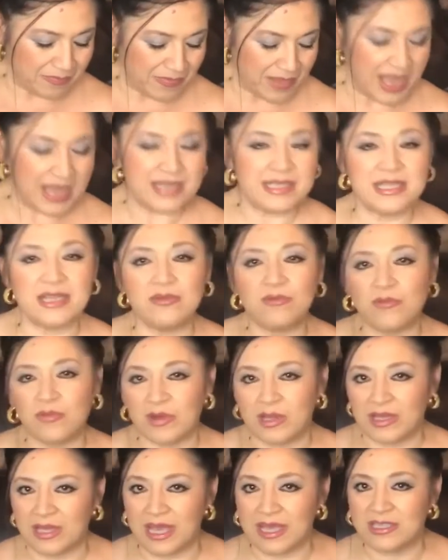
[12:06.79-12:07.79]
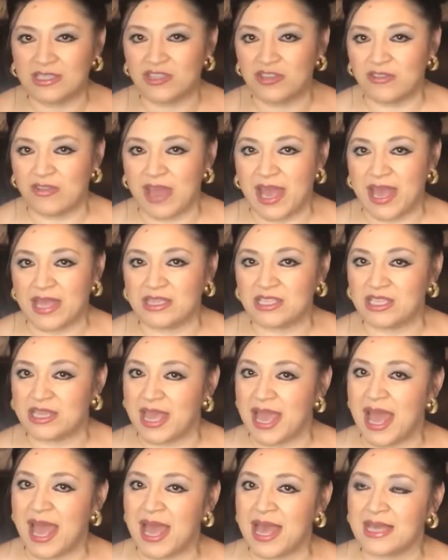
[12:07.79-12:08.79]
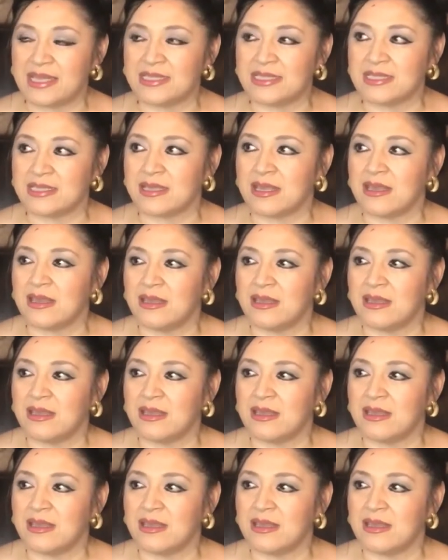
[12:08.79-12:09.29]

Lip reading: I didn't realize you had to ask